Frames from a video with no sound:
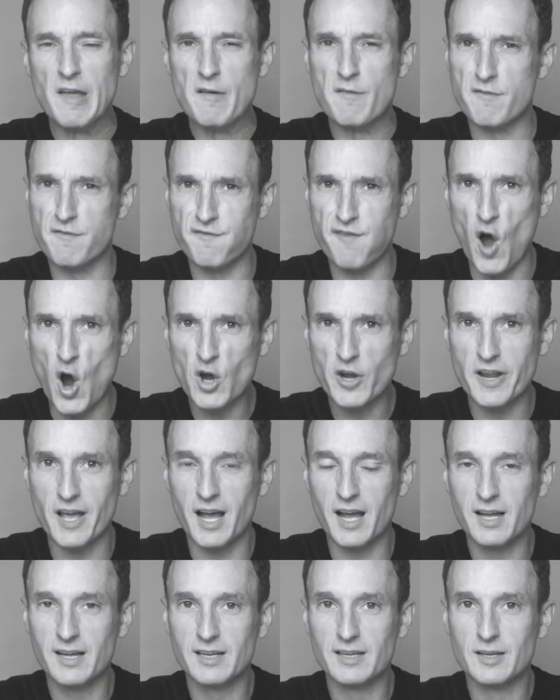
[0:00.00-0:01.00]

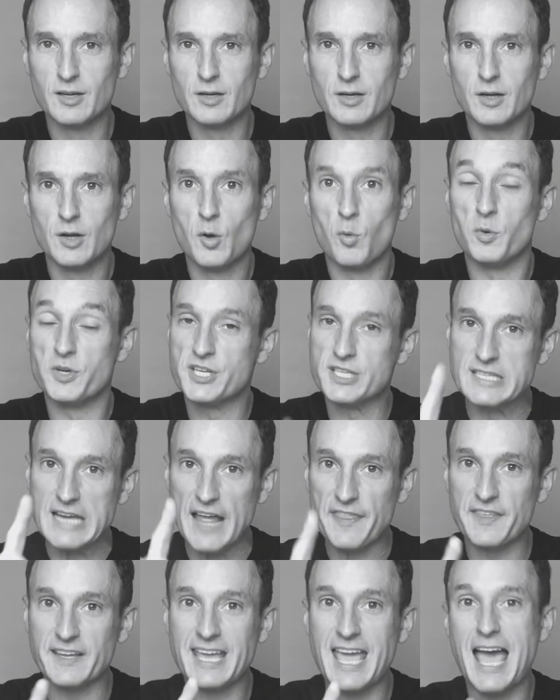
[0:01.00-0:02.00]
Varna, which is
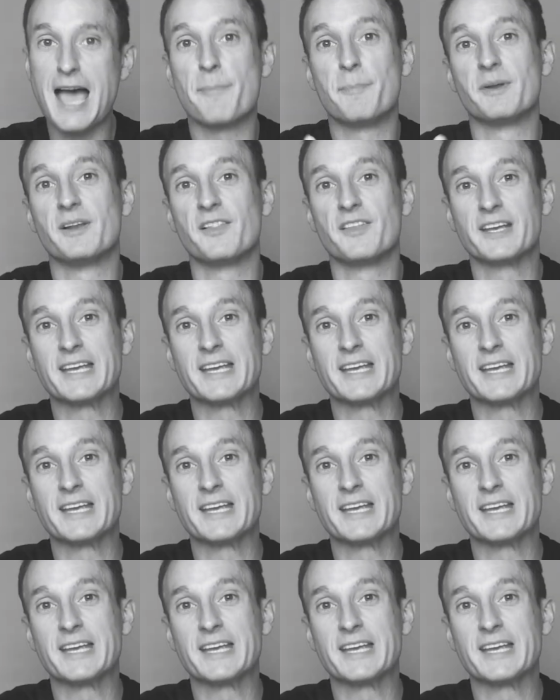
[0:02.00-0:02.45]
not the capital.